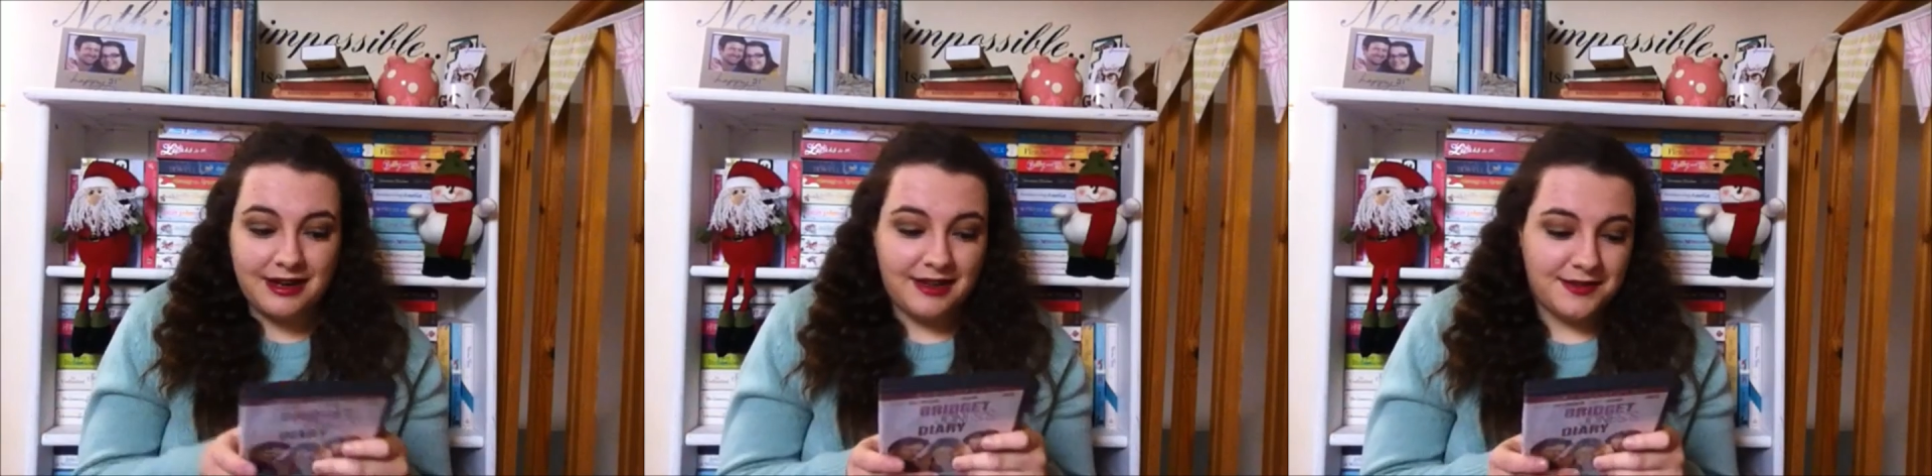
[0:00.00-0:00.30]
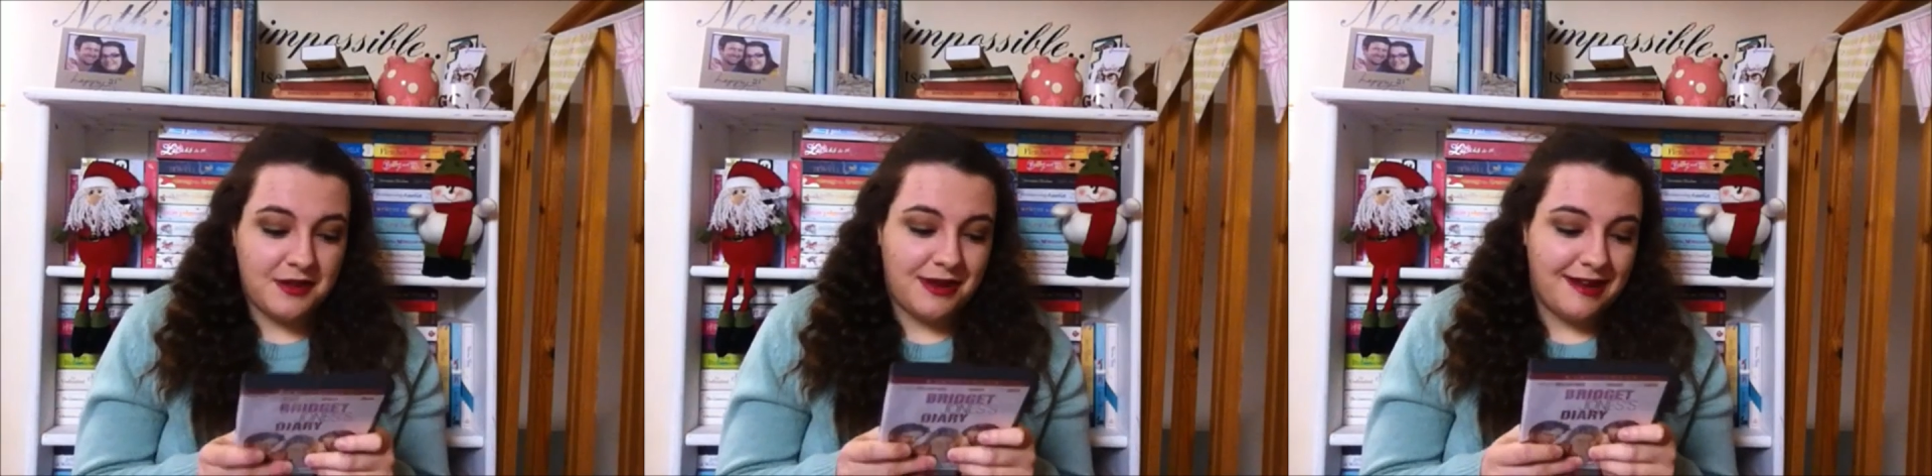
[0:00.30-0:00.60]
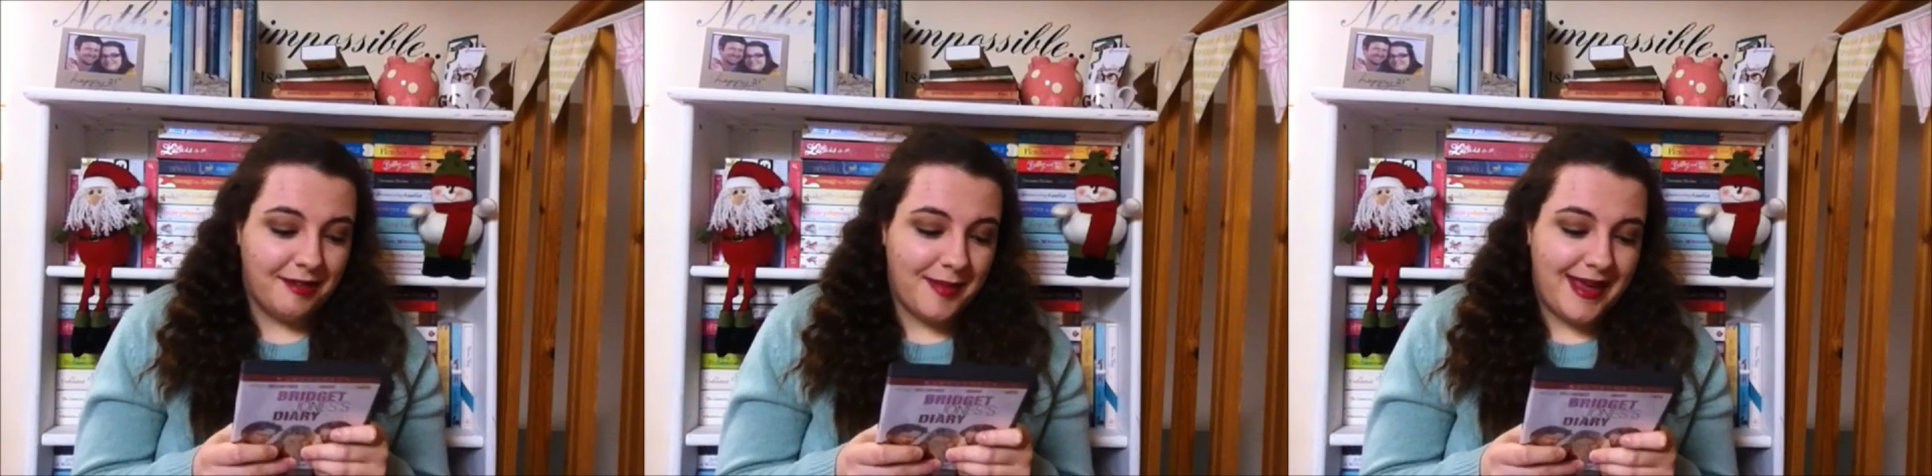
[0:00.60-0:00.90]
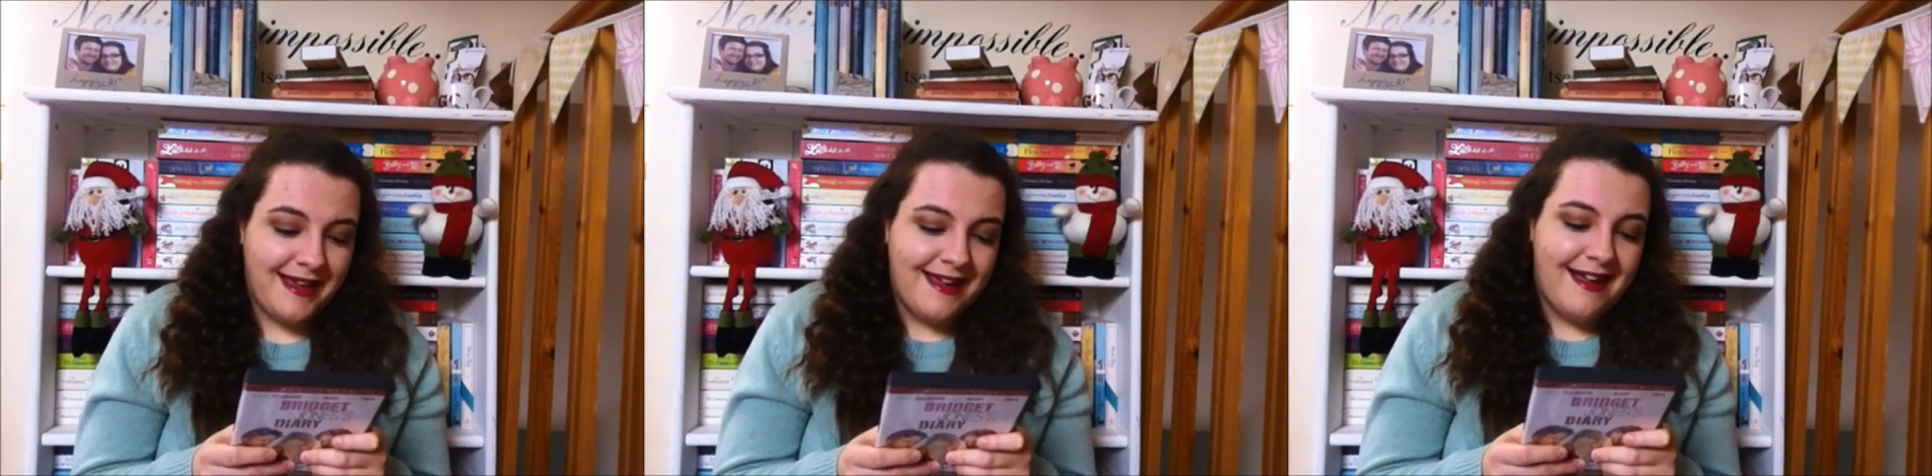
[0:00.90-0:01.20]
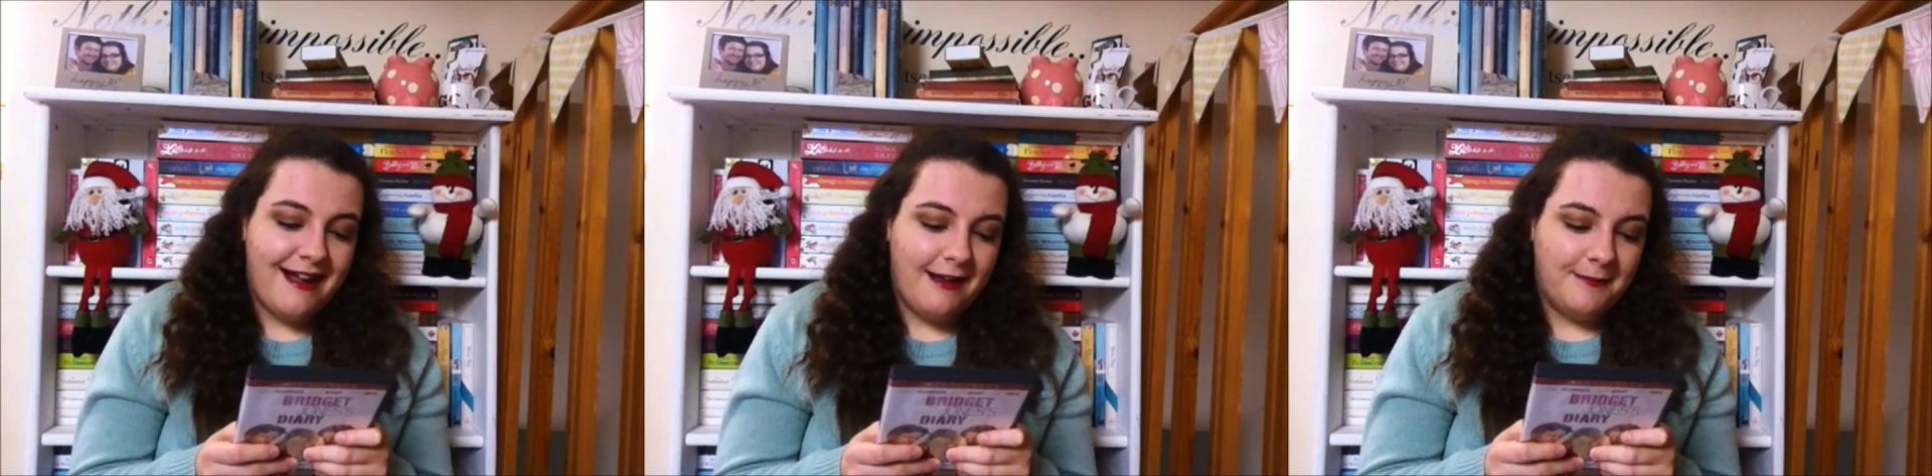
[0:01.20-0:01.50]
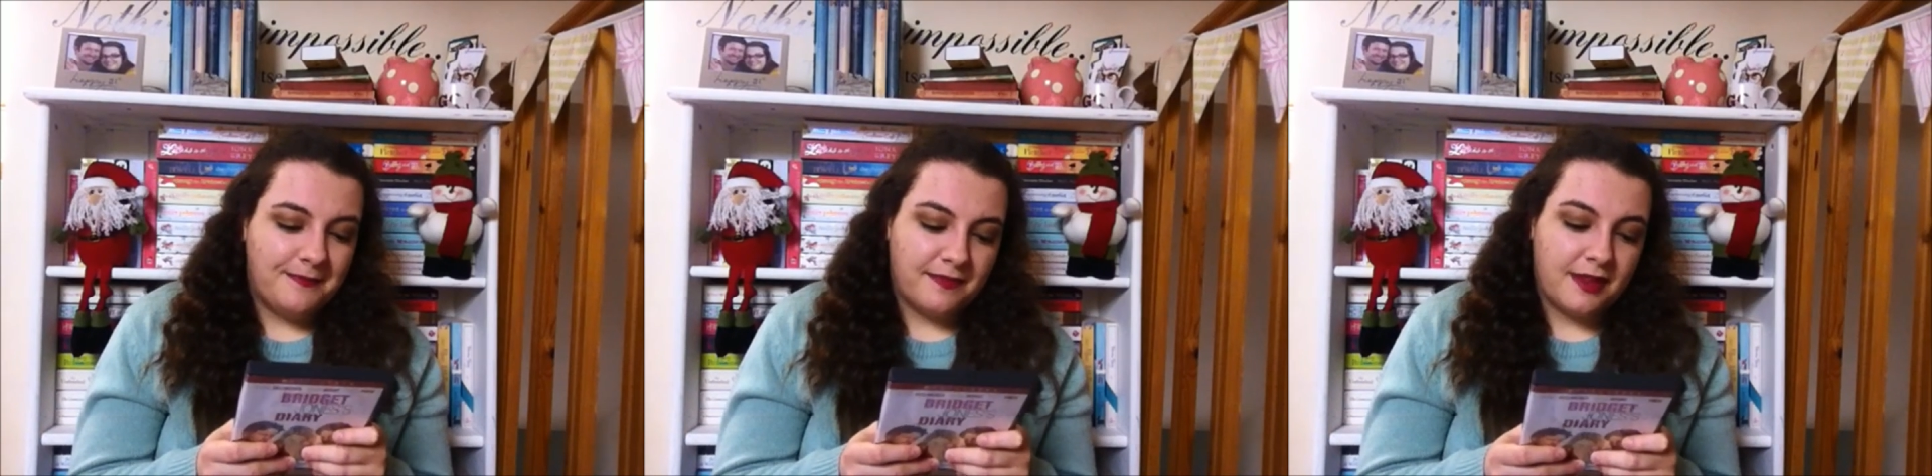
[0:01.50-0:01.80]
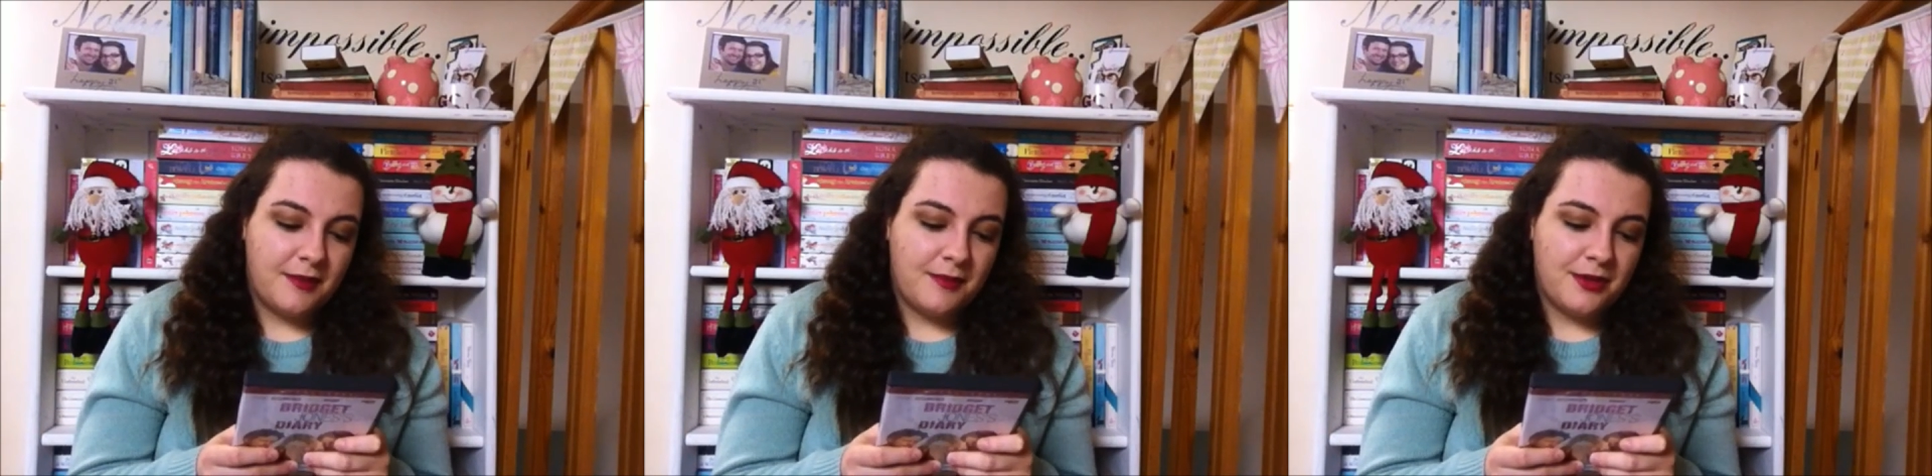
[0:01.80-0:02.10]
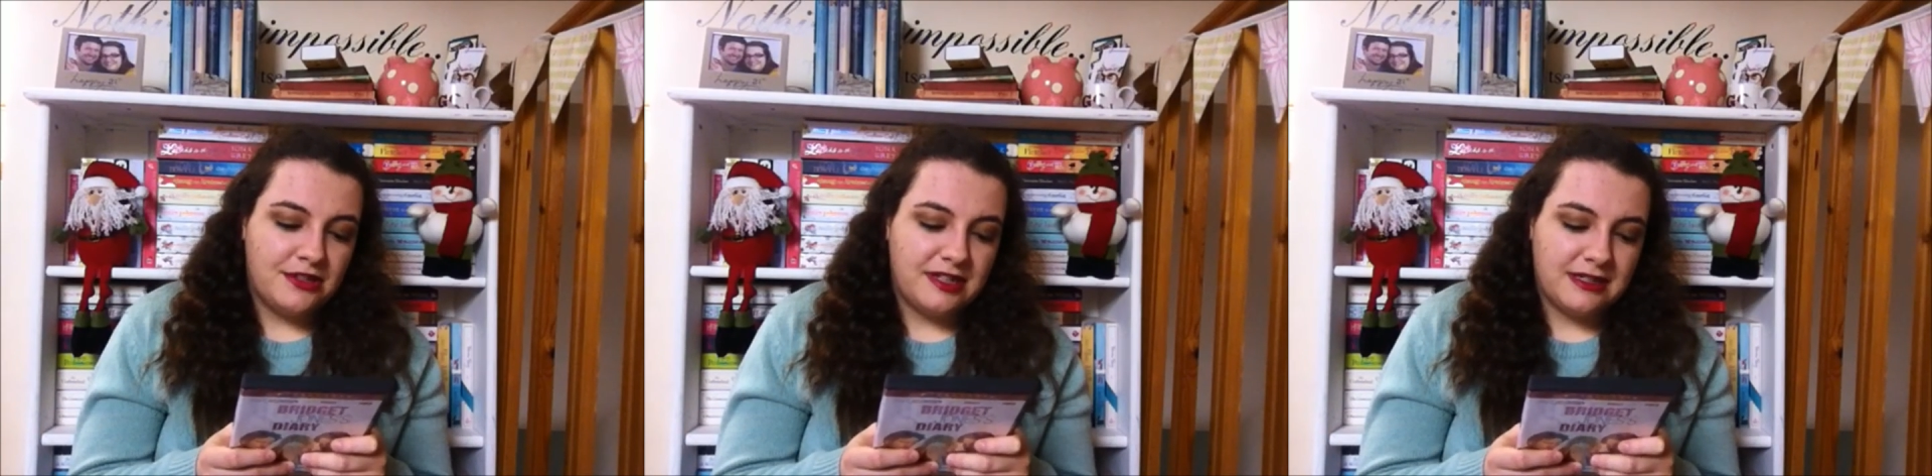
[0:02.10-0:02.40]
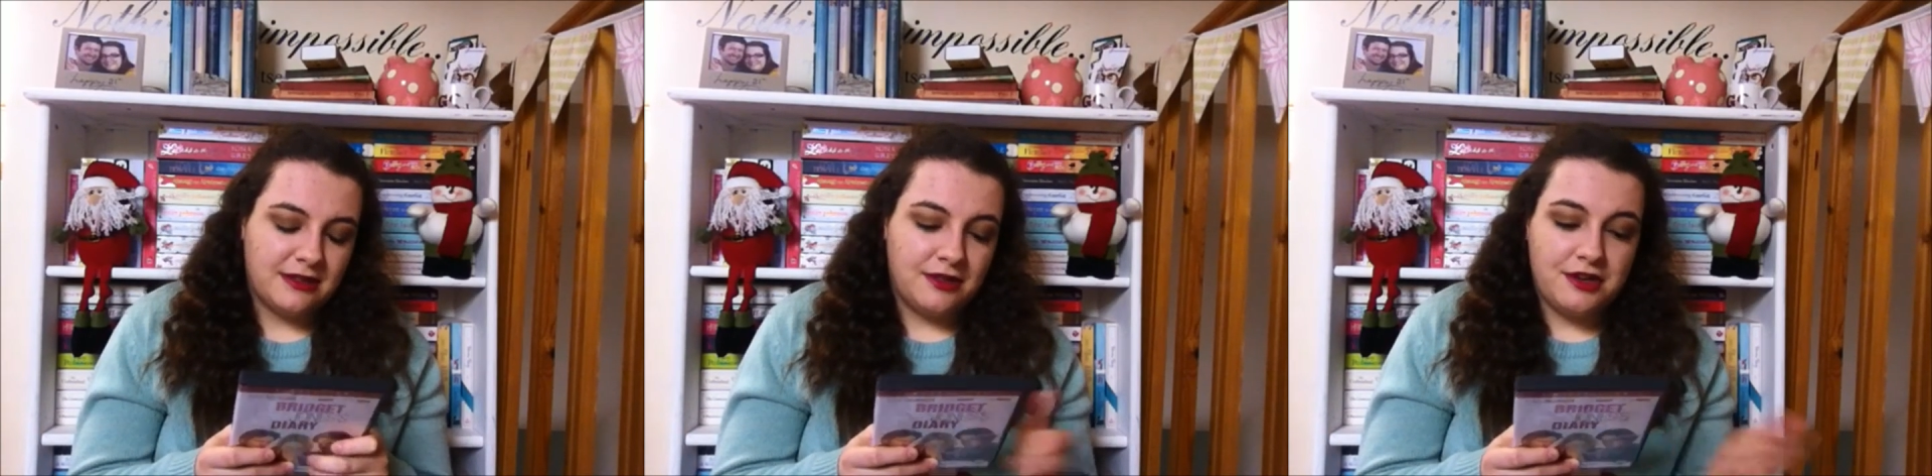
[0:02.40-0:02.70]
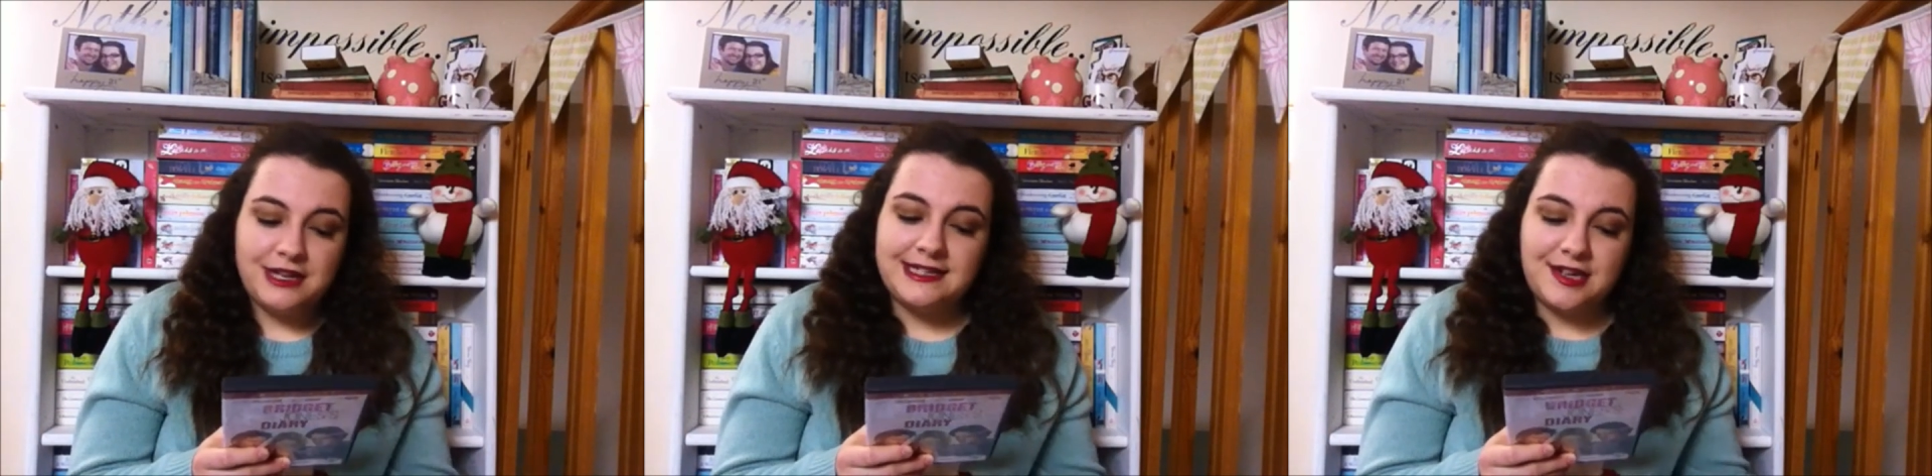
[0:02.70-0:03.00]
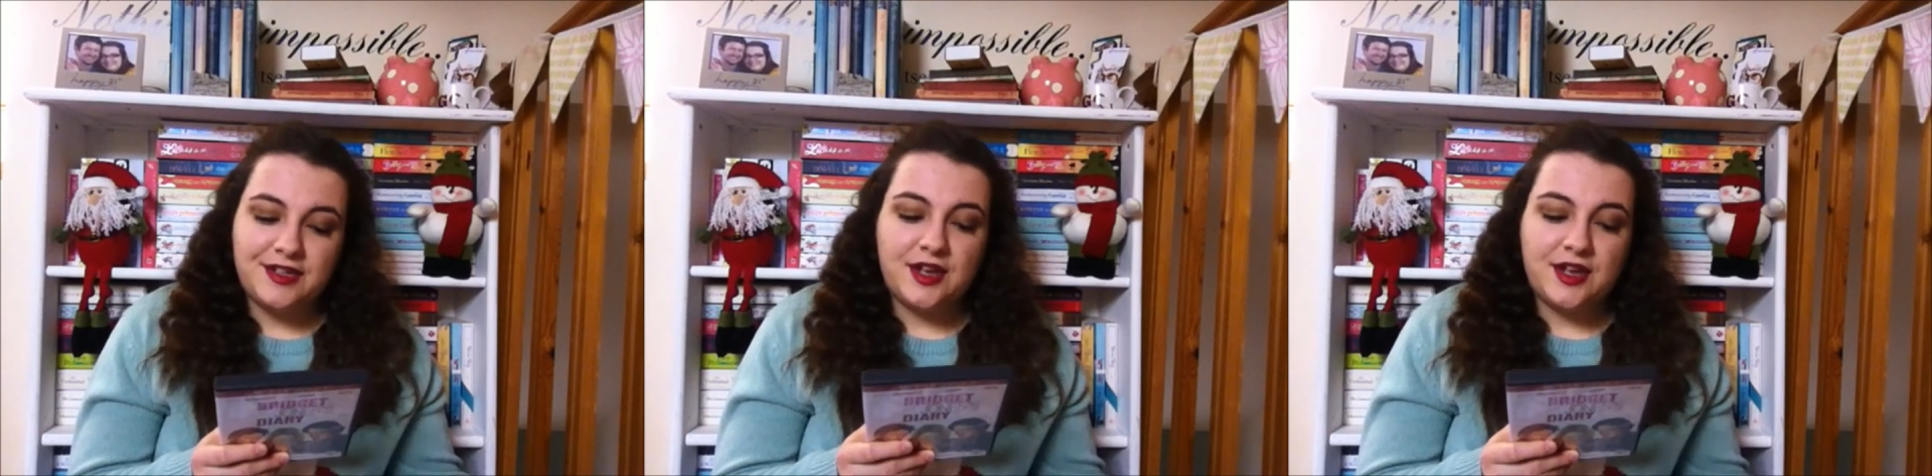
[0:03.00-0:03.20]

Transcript: kind of gives it away a little bit. Um, but she's on New Year's Day.